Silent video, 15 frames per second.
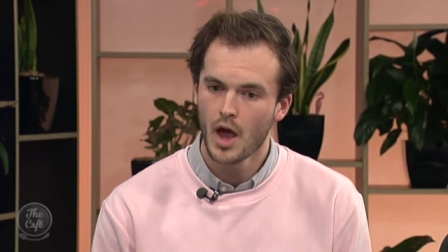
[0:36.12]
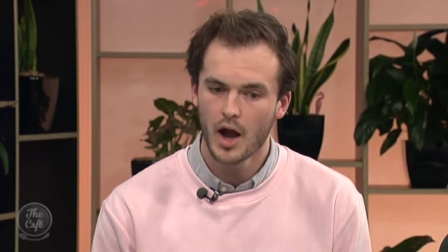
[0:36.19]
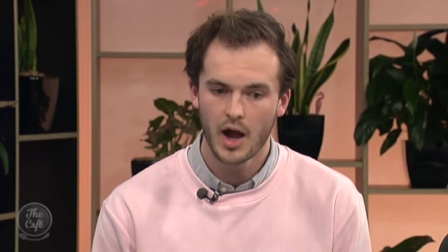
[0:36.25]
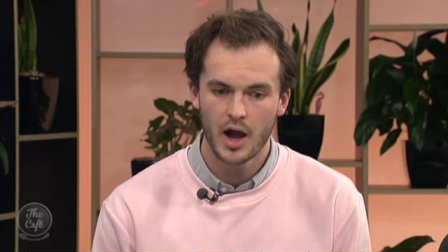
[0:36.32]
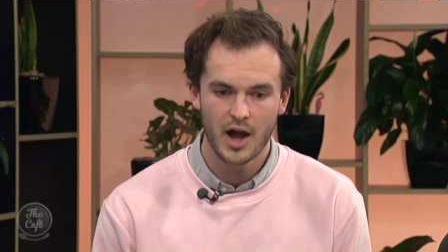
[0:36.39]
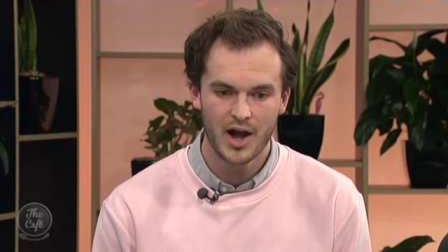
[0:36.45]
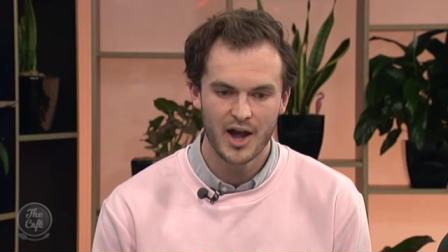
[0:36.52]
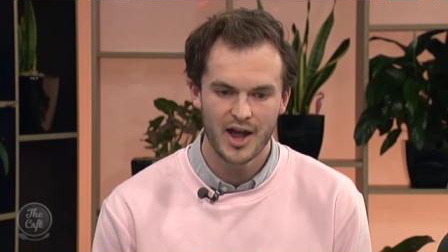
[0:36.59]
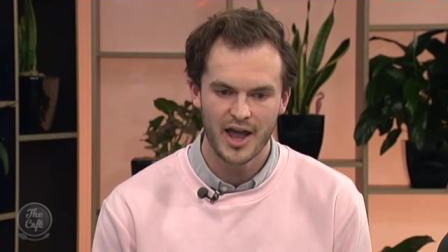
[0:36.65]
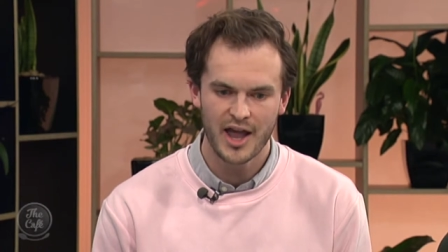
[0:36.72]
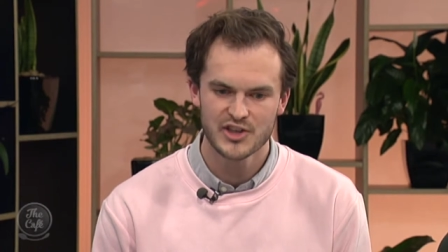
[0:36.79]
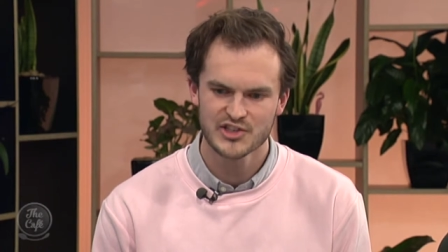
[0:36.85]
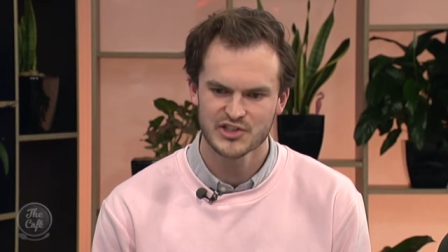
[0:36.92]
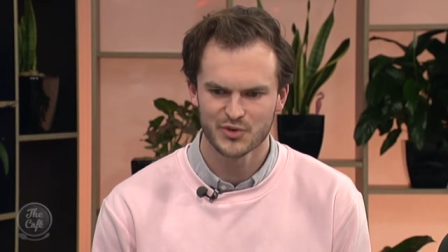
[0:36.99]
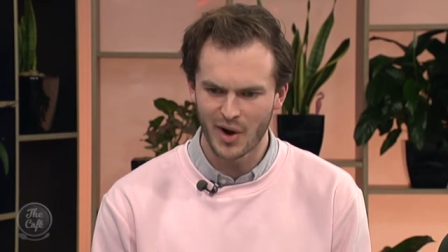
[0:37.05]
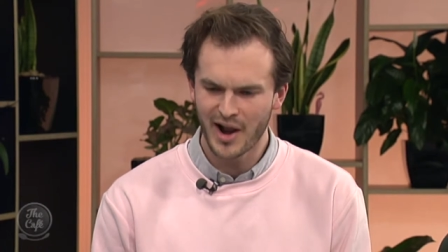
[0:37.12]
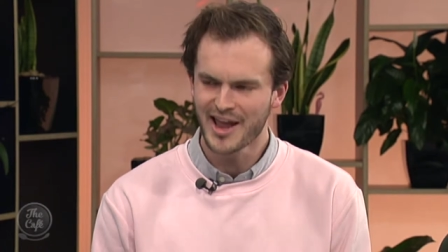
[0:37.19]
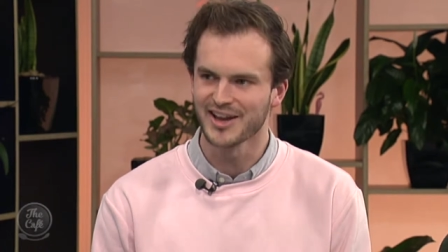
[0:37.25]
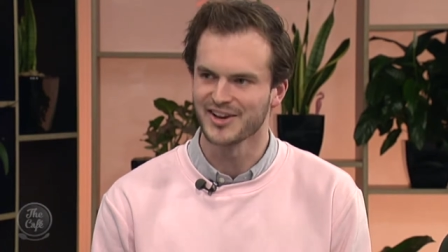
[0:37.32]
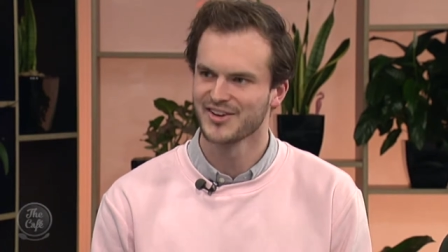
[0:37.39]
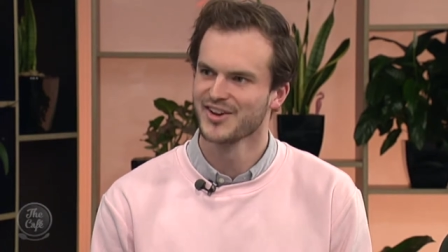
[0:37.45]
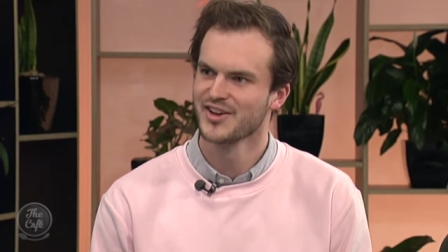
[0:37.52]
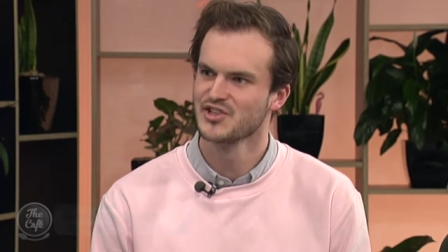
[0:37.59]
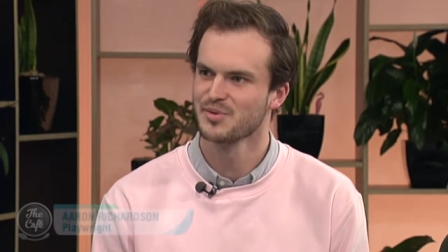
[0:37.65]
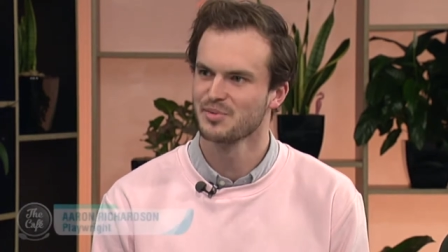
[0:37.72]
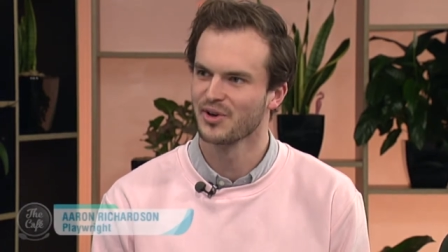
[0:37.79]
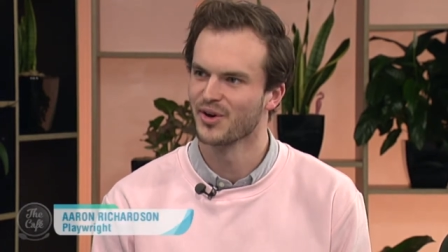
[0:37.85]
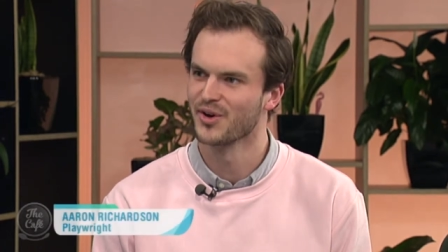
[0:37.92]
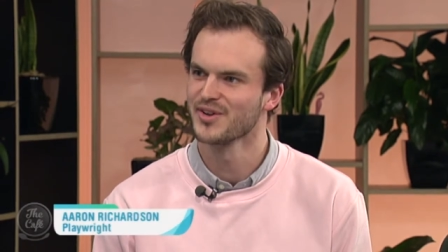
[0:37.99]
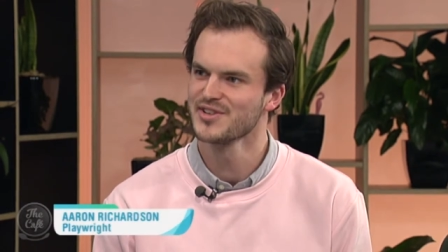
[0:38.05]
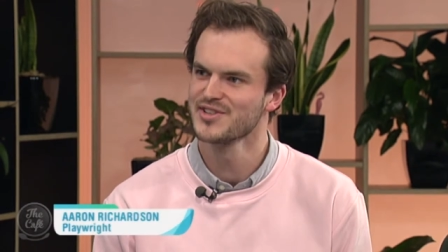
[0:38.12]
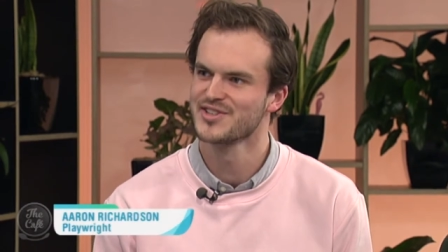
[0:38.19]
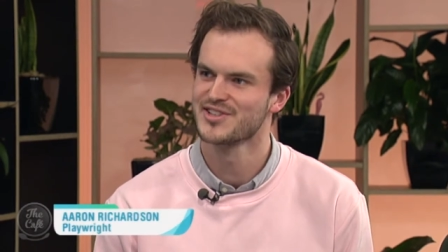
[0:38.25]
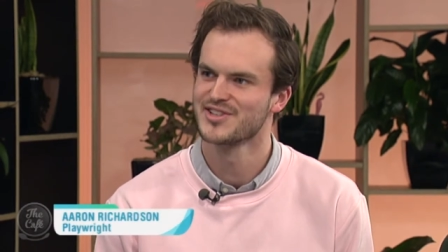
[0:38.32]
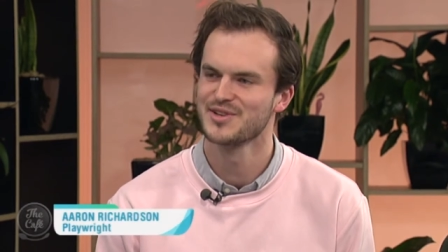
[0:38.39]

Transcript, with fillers: Uh, it's great, to be honest,